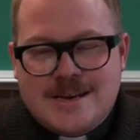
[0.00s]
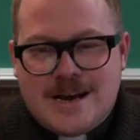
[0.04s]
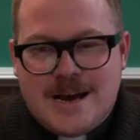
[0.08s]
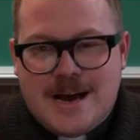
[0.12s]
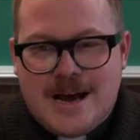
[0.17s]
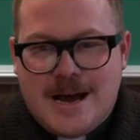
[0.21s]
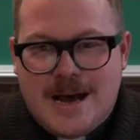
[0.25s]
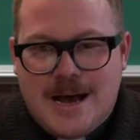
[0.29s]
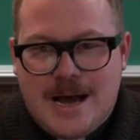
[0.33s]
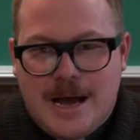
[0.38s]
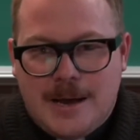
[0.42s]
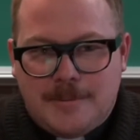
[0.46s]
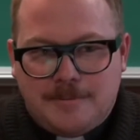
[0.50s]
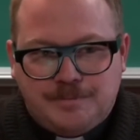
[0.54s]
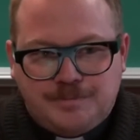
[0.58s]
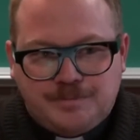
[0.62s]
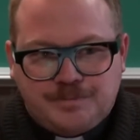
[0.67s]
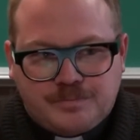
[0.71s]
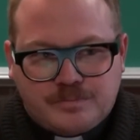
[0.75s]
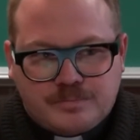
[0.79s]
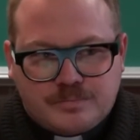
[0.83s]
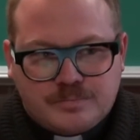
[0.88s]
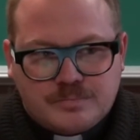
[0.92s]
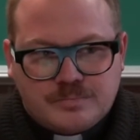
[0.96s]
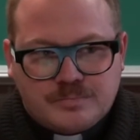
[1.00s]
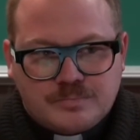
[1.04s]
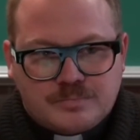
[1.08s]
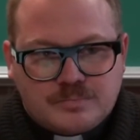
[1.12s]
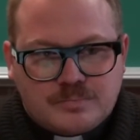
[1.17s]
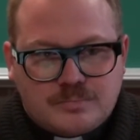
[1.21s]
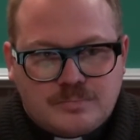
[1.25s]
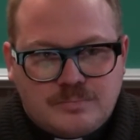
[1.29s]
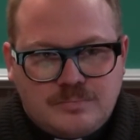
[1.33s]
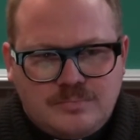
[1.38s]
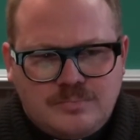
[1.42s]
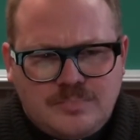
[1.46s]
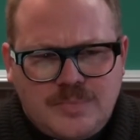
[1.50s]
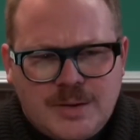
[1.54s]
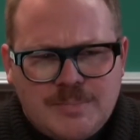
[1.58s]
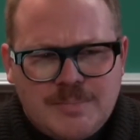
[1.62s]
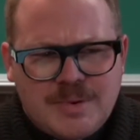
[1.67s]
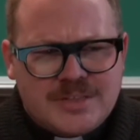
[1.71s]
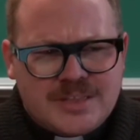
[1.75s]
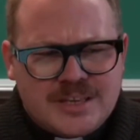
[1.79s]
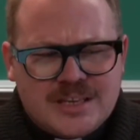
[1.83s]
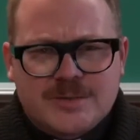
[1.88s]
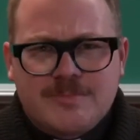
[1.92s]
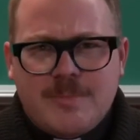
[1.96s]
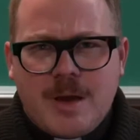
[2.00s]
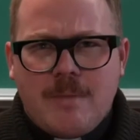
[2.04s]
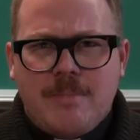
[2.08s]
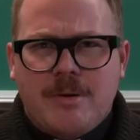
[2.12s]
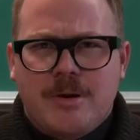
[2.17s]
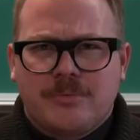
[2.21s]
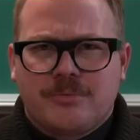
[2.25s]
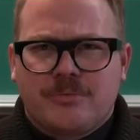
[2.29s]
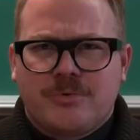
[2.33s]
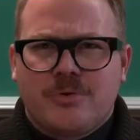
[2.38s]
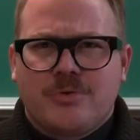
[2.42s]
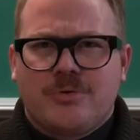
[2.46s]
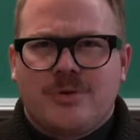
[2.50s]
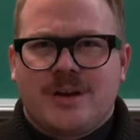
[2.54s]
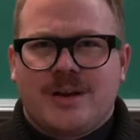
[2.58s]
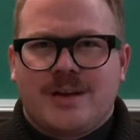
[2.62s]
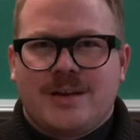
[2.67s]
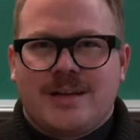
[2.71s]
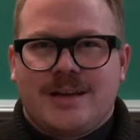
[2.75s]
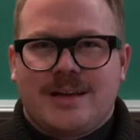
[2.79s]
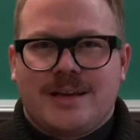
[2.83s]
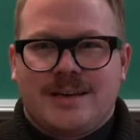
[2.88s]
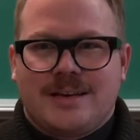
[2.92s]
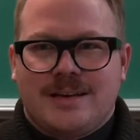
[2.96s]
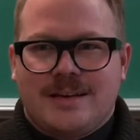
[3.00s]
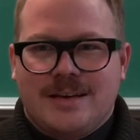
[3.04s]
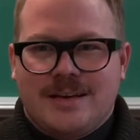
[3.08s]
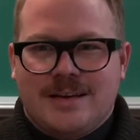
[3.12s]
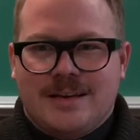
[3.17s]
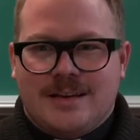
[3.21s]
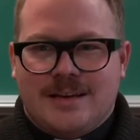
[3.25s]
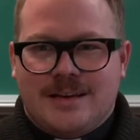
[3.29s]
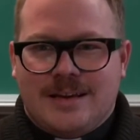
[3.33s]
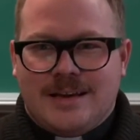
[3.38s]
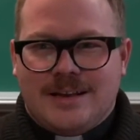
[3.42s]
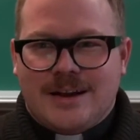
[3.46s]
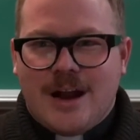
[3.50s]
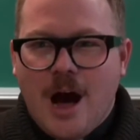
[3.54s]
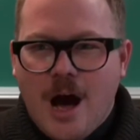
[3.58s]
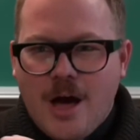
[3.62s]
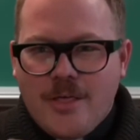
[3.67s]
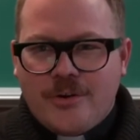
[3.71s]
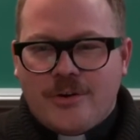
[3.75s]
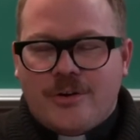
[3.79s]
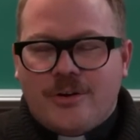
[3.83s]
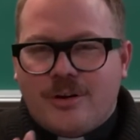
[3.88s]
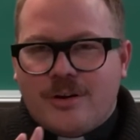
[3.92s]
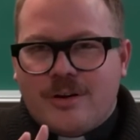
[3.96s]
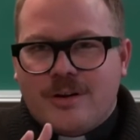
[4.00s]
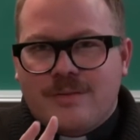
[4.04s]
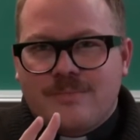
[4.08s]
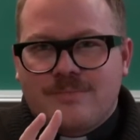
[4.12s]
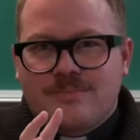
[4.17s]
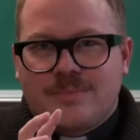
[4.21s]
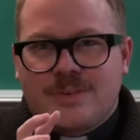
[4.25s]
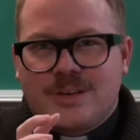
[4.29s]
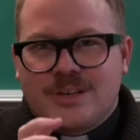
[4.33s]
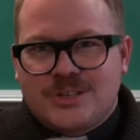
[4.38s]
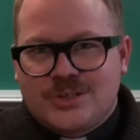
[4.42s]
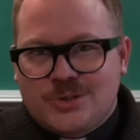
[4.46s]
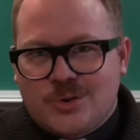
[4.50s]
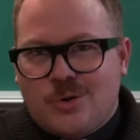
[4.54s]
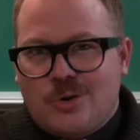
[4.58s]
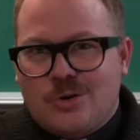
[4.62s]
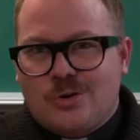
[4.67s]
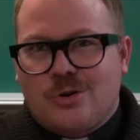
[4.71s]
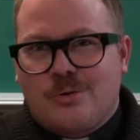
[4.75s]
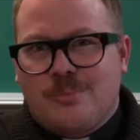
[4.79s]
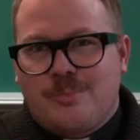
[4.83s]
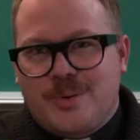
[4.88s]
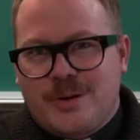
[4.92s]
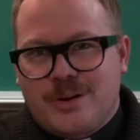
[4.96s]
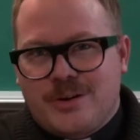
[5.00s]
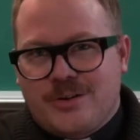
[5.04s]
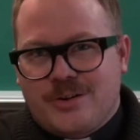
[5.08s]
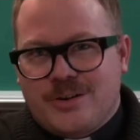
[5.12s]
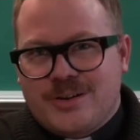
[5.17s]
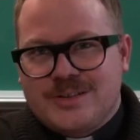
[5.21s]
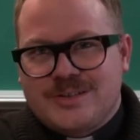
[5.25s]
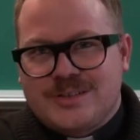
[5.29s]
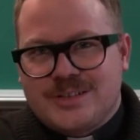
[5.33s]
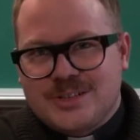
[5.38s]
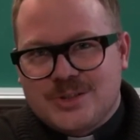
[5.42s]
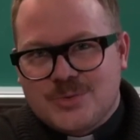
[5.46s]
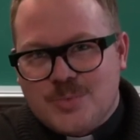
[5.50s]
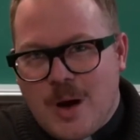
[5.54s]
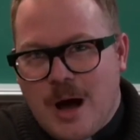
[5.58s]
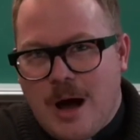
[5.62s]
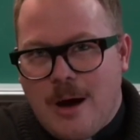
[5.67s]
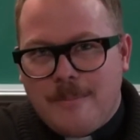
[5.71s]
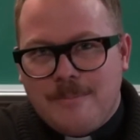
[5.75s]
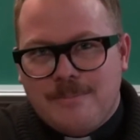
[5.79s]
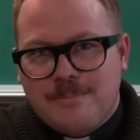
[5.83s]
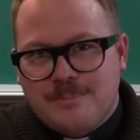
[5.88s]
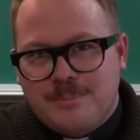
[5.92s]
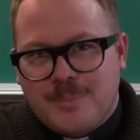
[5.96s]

But these may be rooted in other historical periods as well.